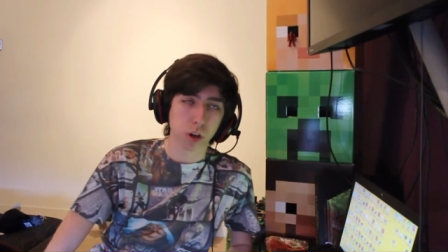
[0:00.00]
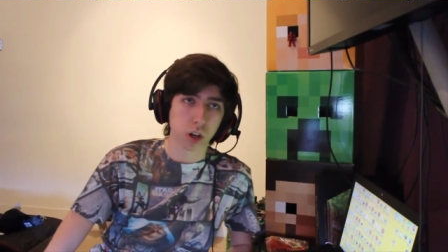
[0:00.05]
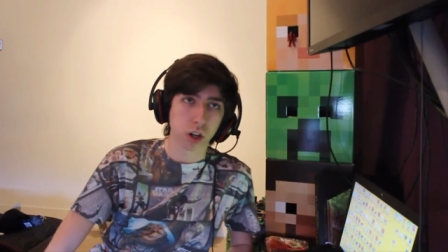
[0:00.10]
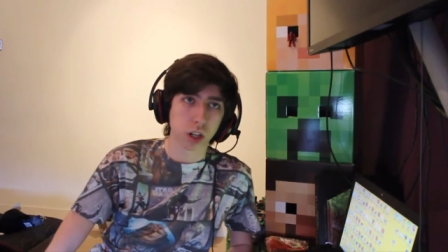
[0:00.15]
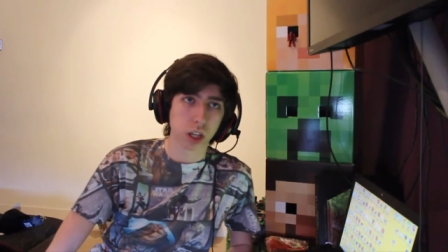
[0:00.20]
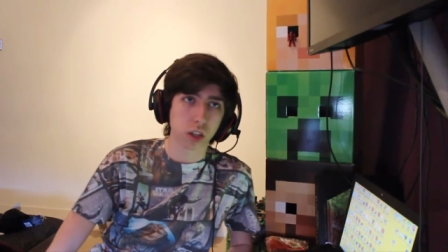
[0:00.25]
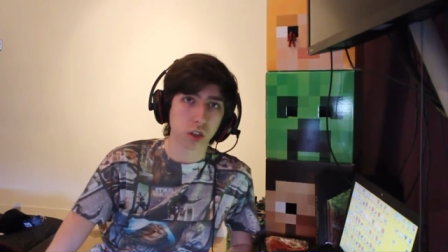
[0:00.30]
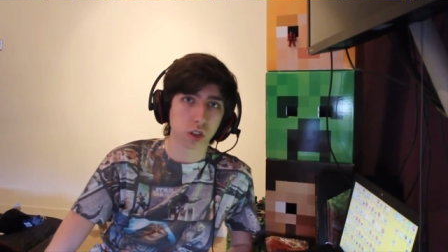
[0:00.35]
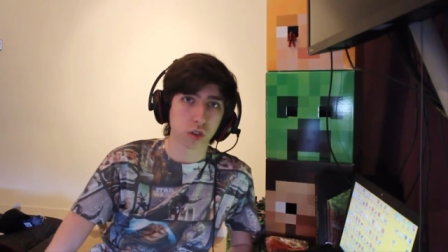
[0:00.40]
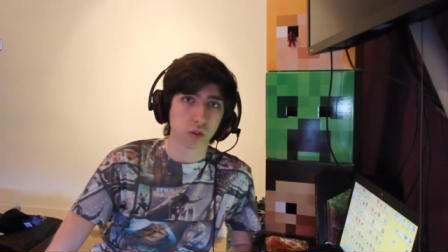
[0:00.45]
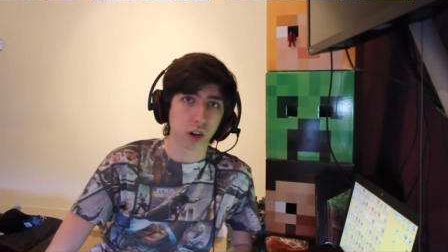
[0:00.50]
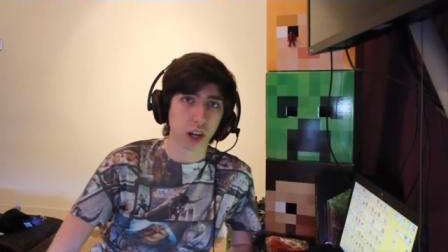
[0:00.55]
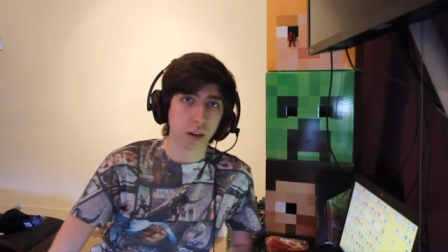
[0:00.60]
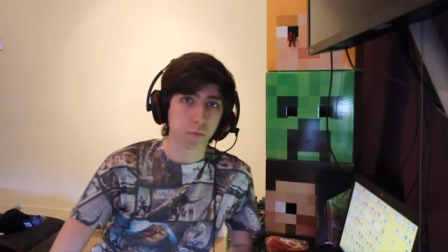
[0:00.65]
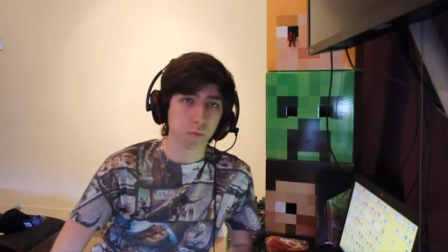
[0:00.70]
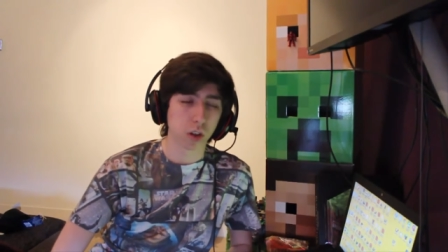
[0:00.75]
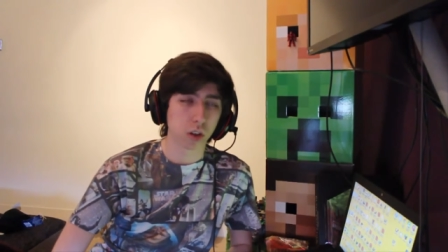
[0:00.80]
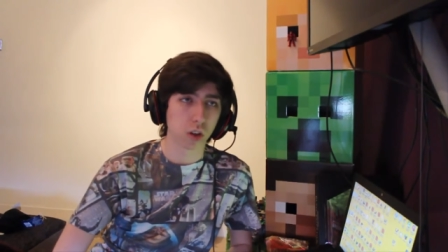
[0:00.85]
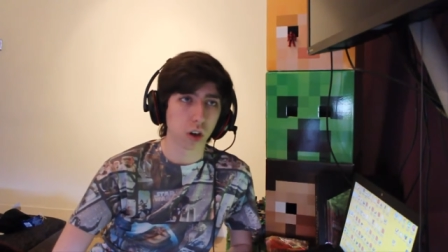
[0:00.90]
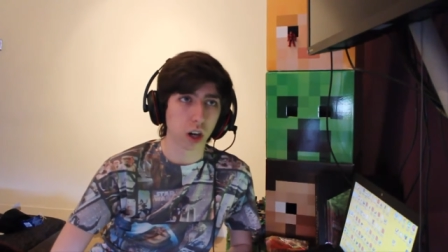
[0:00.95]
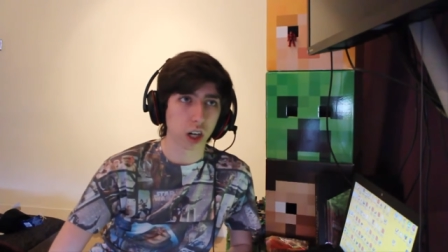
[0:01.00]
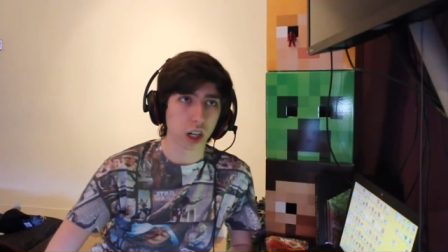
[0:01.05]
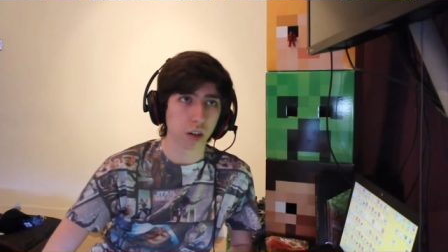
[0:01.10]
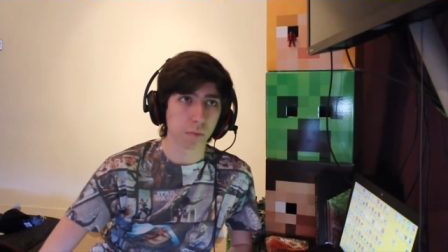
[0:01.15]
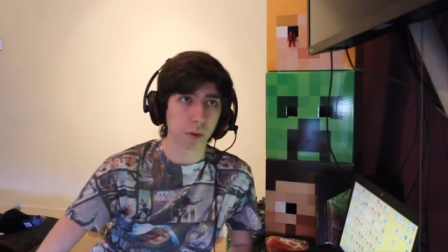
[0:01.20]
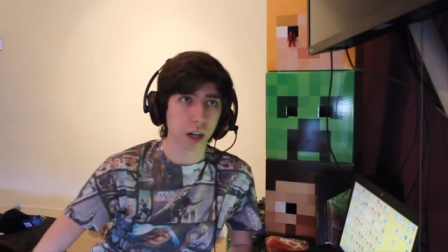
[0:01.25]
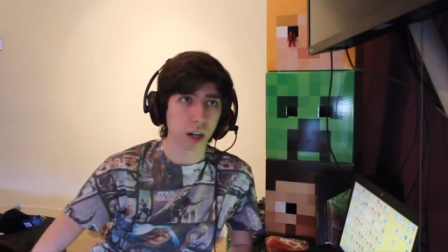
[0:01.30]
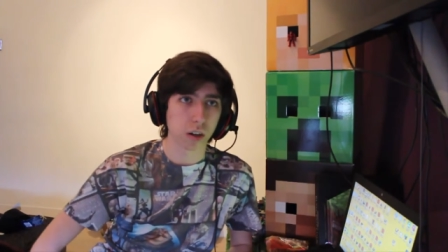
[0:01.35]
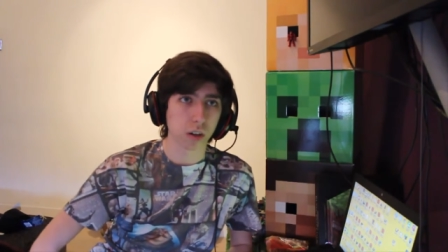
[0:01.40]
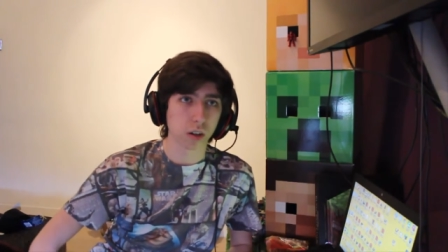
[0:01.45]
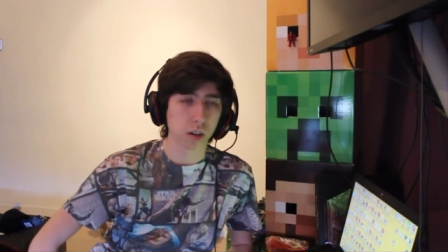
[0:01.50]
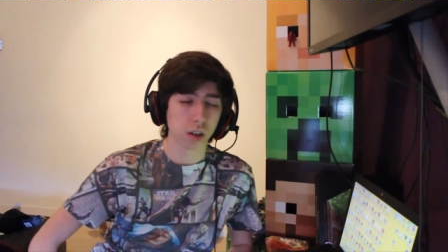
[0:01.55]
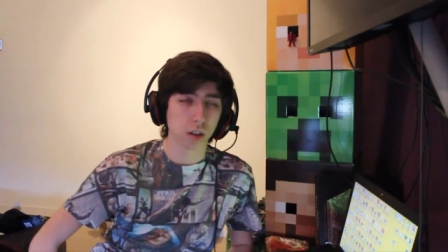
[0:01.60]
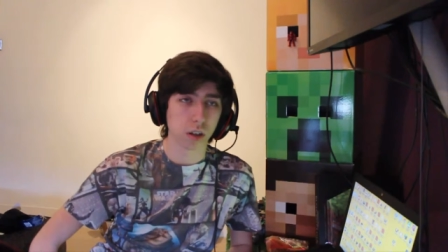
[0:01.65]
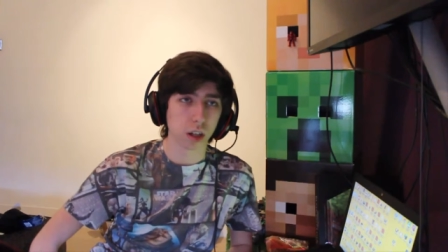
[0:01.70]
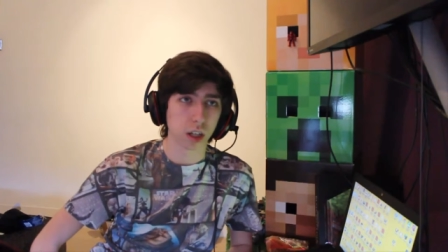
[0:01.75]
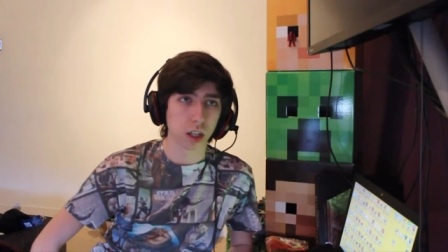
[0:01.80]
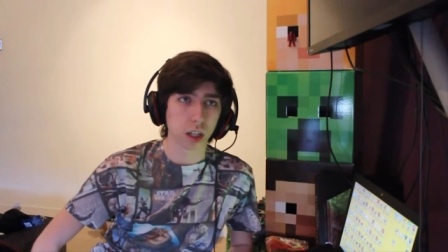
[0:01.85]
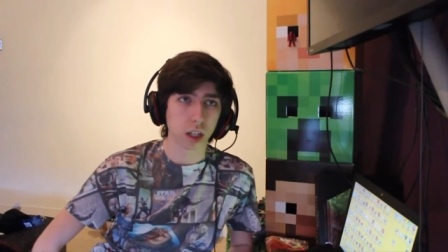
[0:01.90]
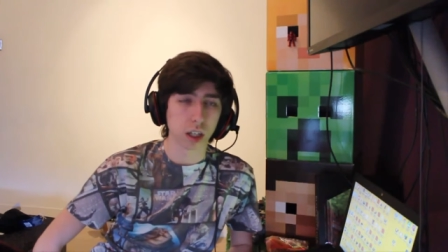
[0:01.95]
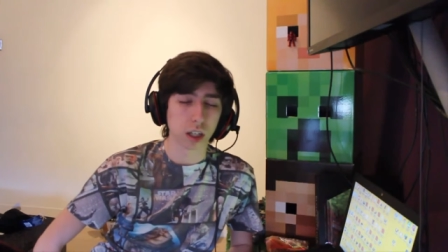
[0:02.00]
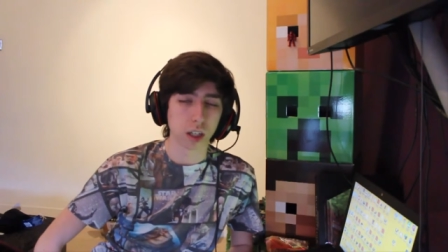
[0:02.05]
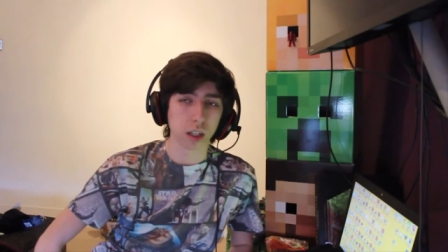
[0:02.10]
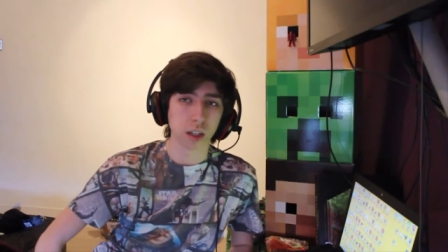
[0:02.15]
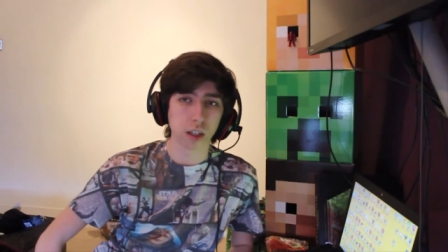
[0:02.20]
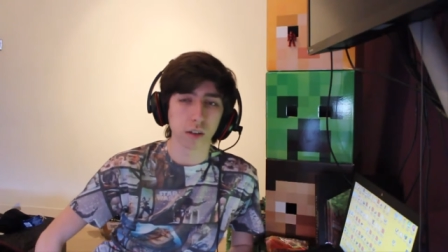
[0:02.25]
on Instagram talking about, uh,